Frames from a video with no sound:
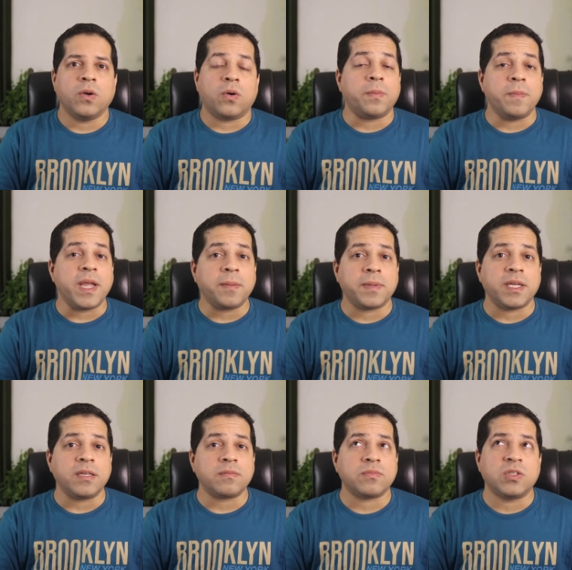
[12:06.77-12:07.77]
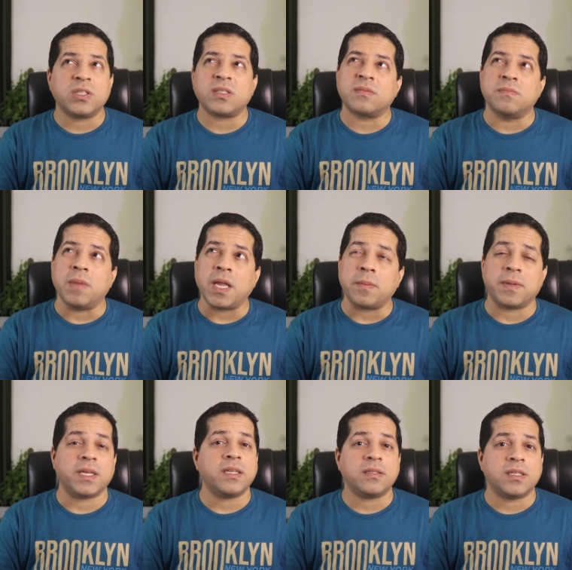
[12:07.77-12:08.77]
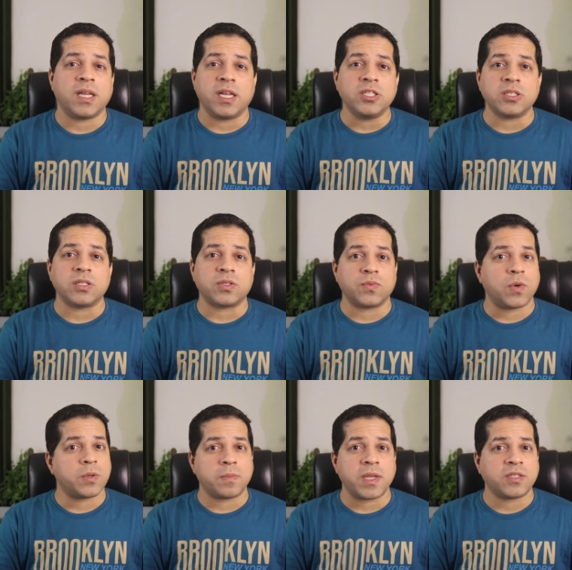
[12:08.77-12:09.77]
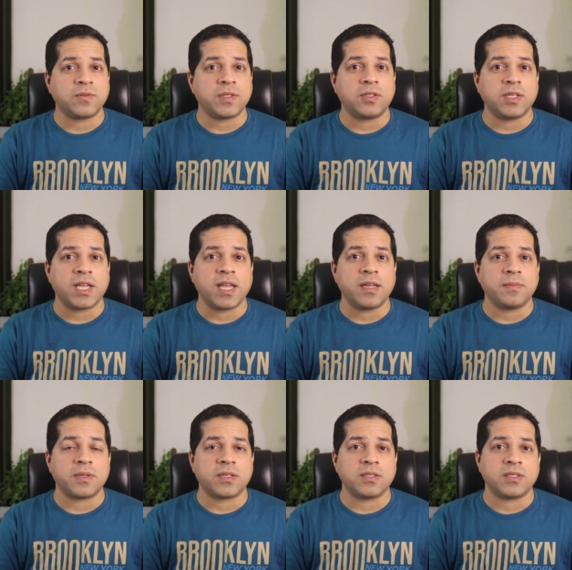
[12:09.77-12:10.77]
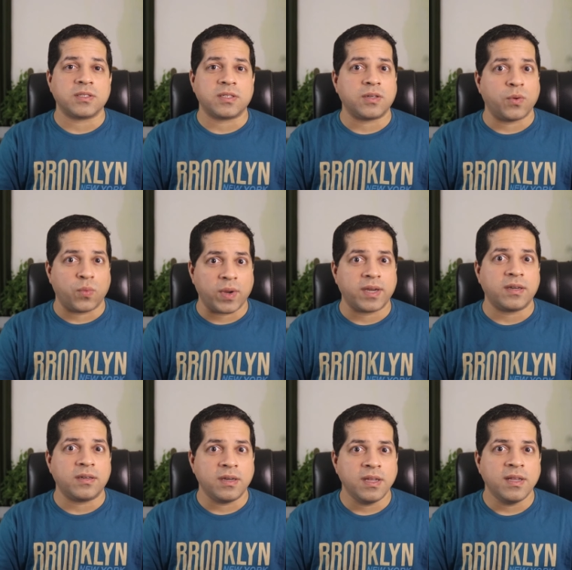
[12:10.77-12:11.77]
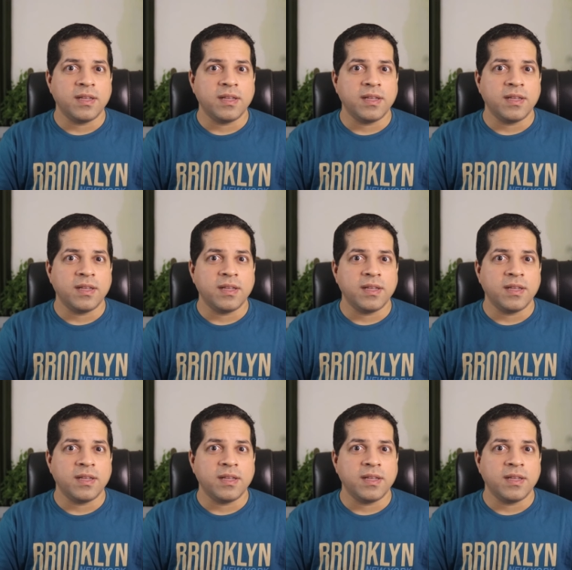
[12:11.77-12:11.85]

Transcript: Or maybe, just maybe, the angels won't mess with her again because they're aware